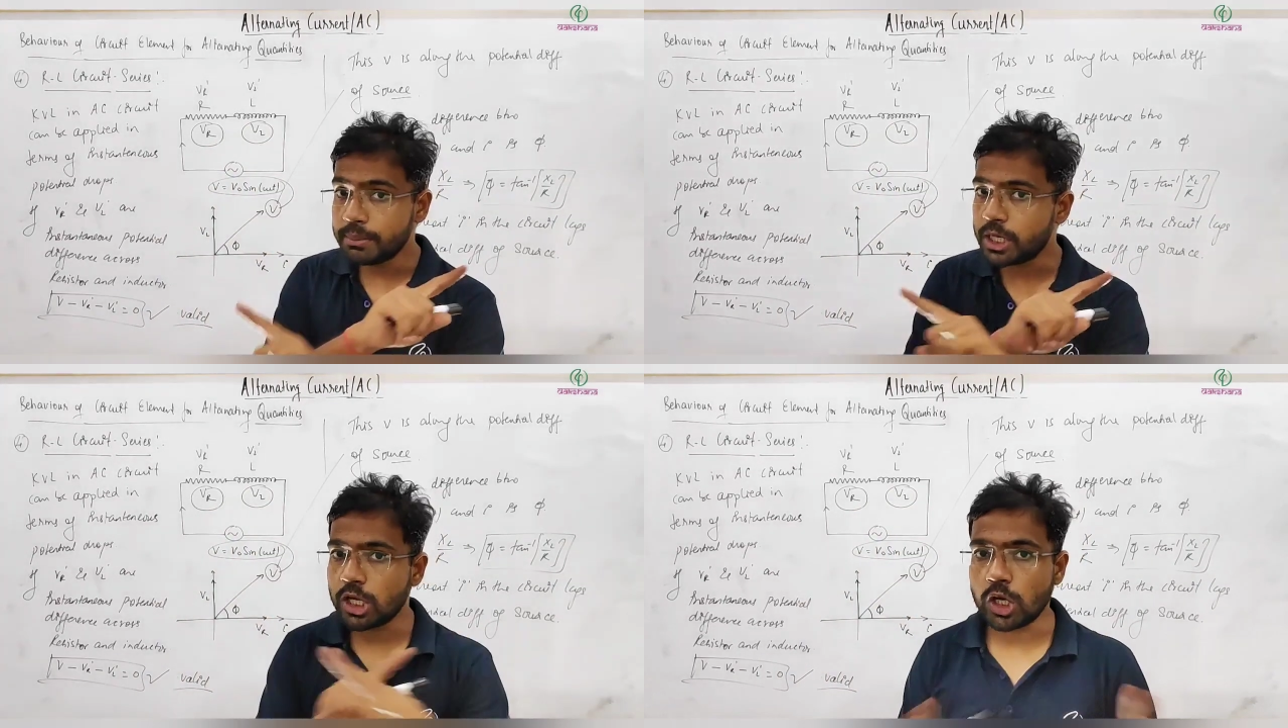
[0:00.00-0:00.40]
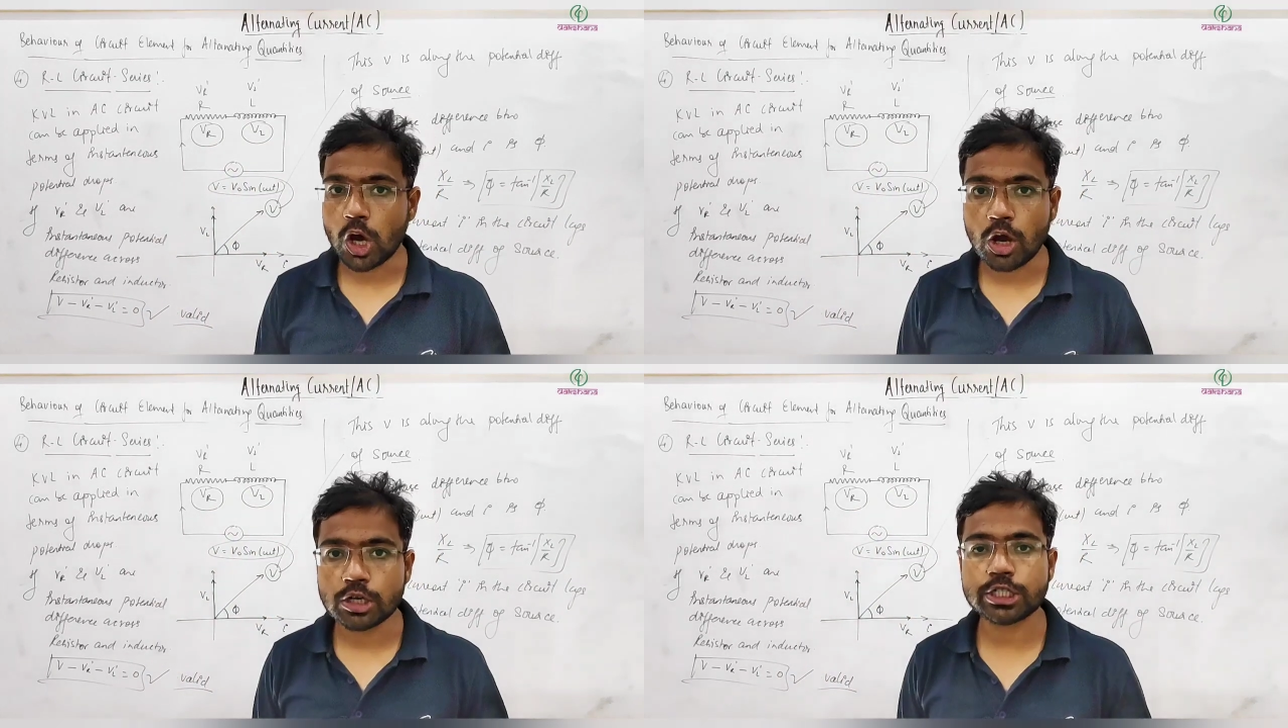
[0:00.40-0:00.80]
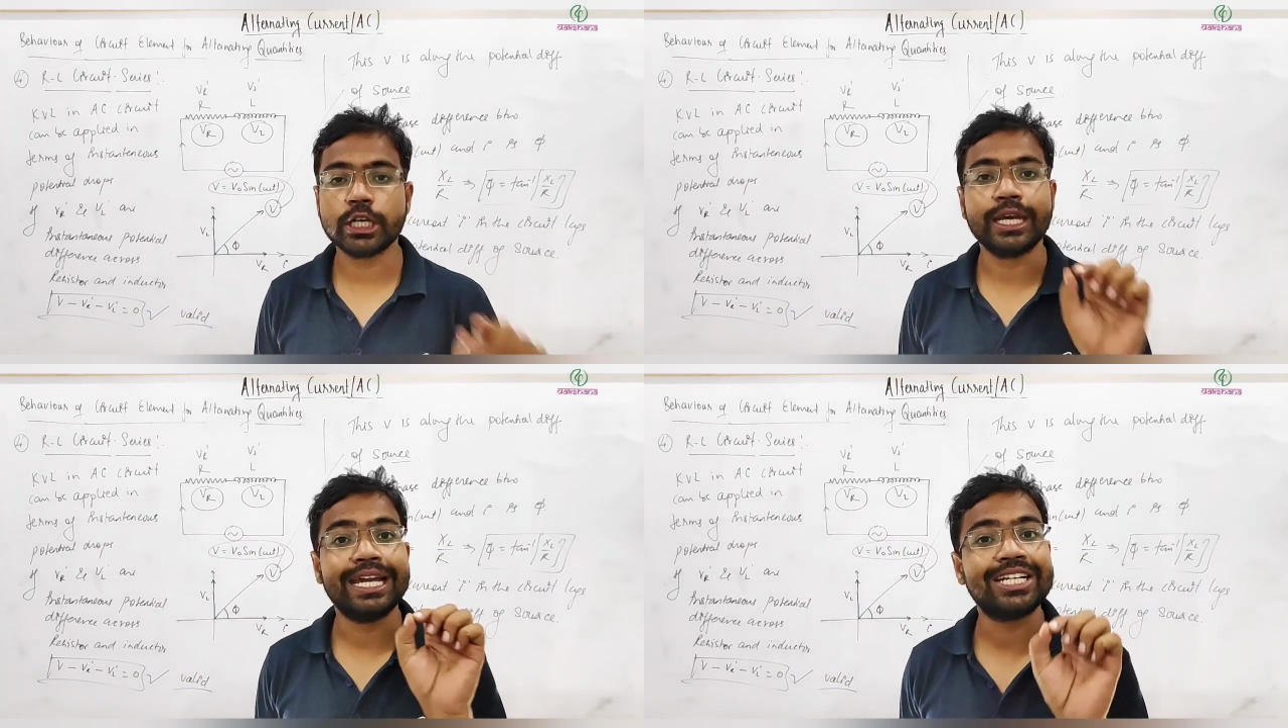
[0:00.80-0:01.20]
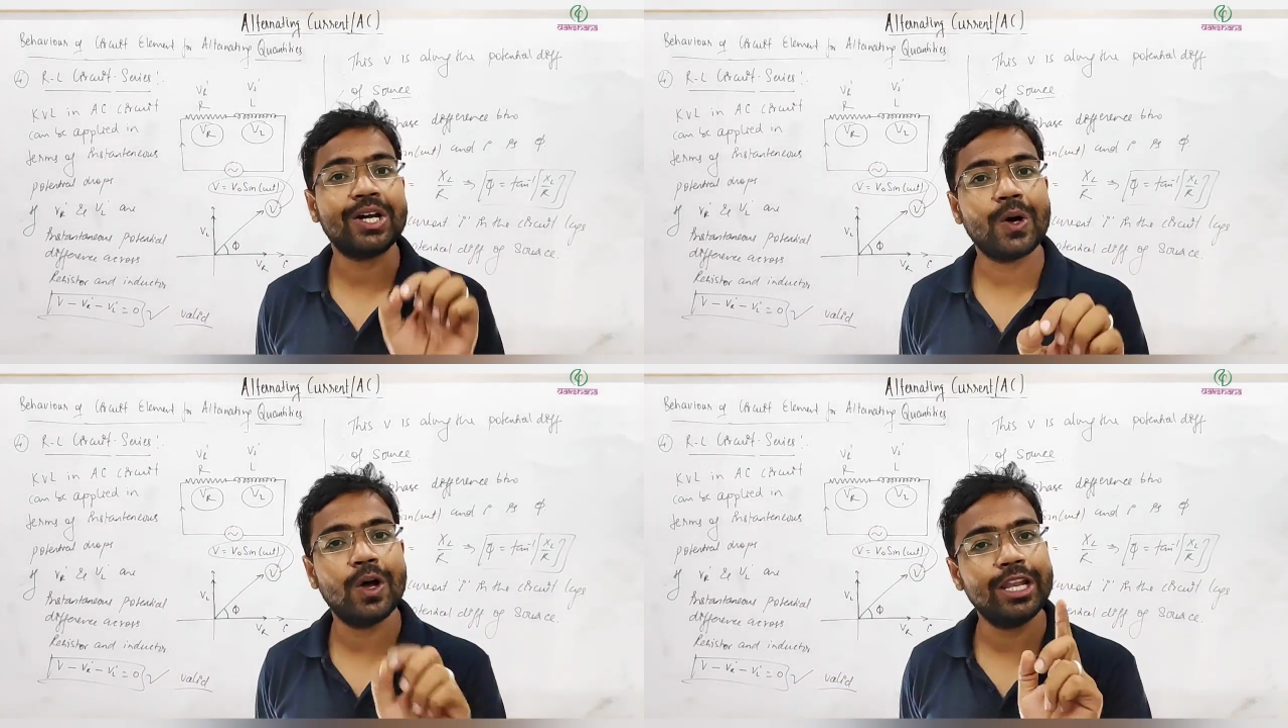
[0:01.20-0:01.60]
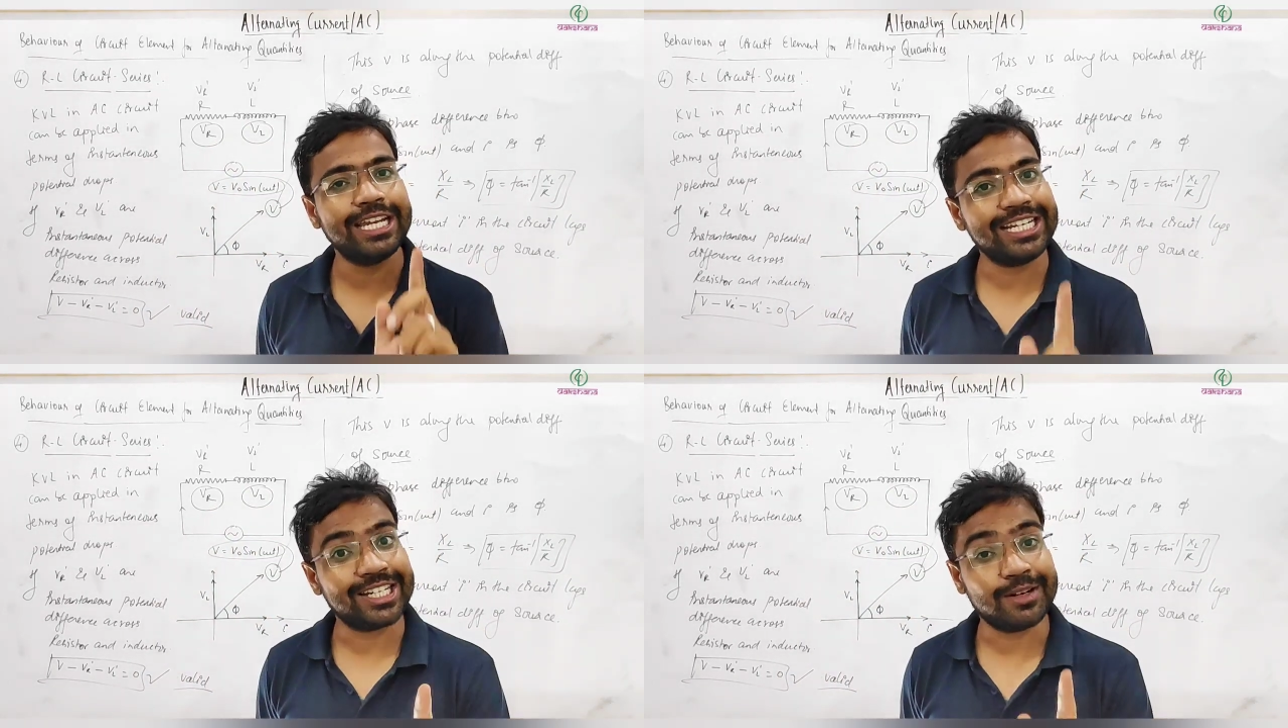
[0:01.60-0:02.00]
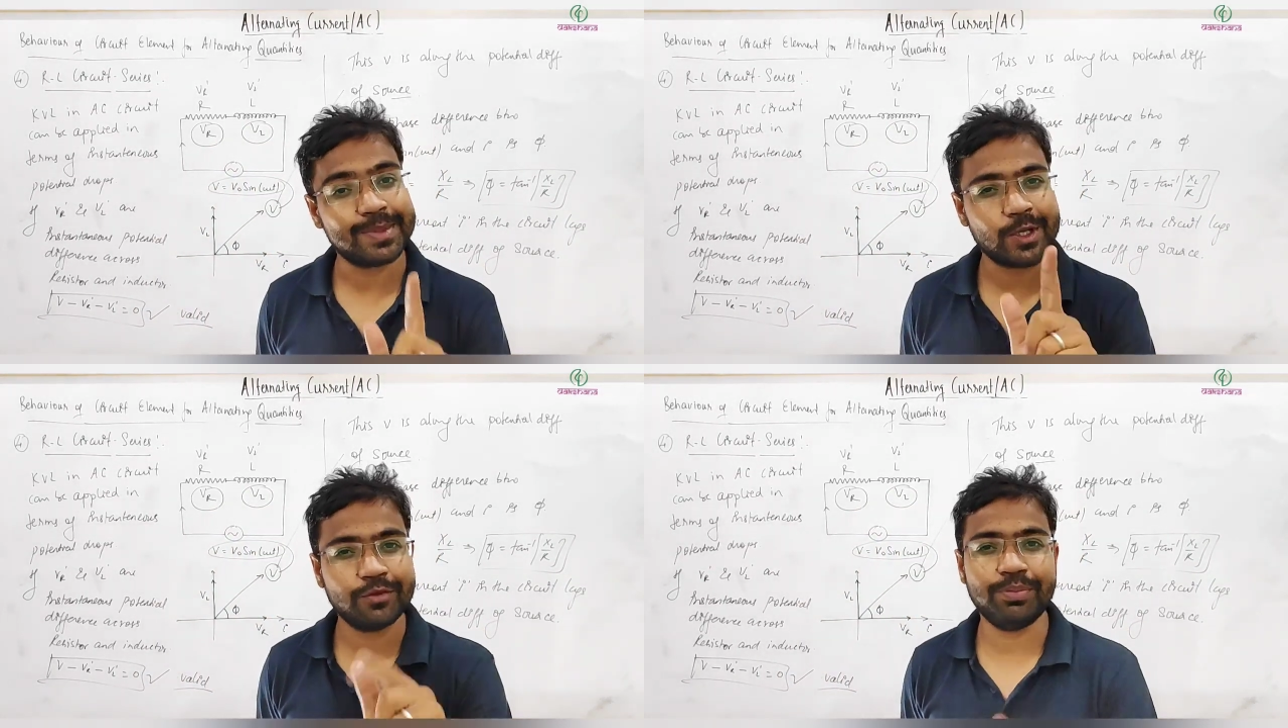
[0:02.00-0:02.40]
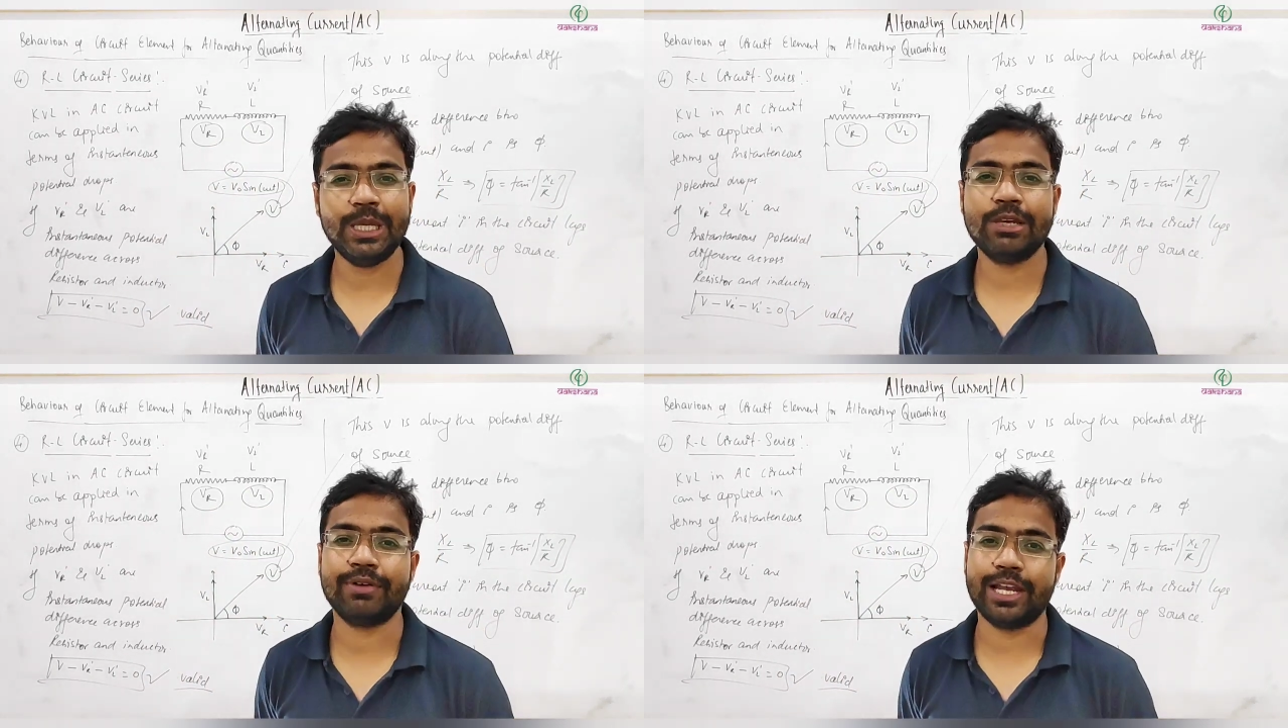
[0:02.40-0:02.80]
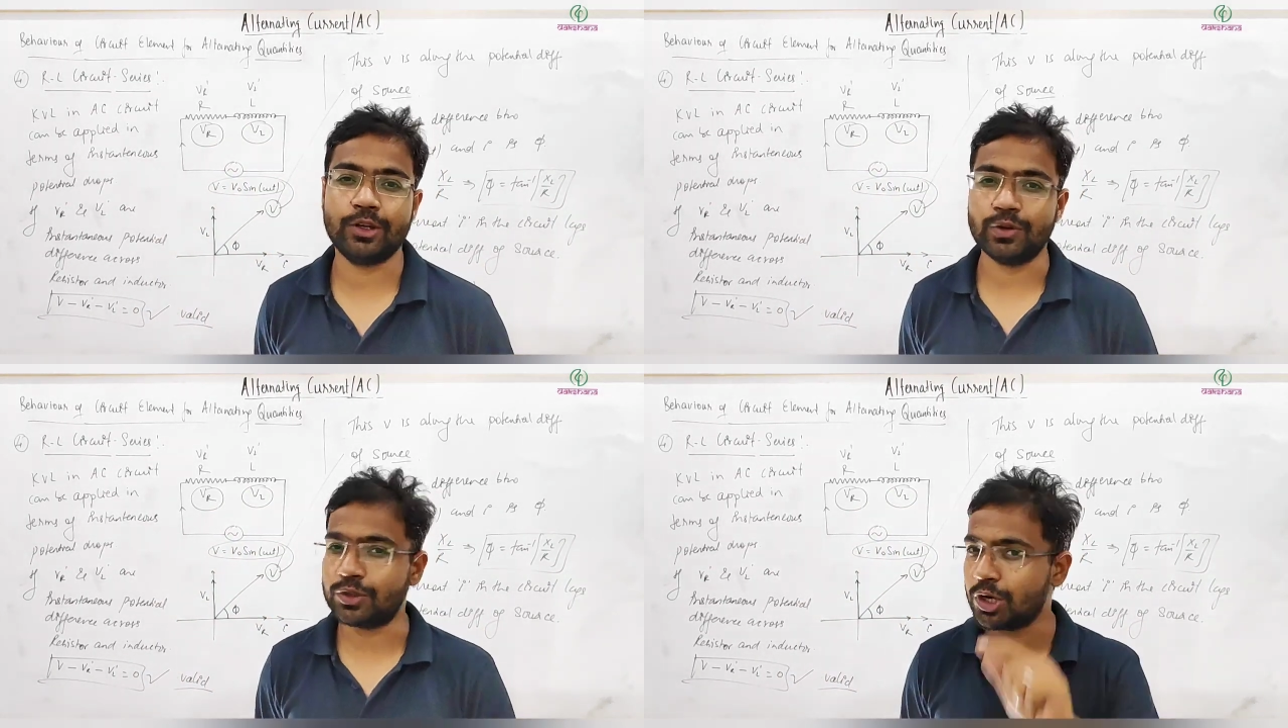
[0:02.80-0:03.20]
but not at all in terms of peak value.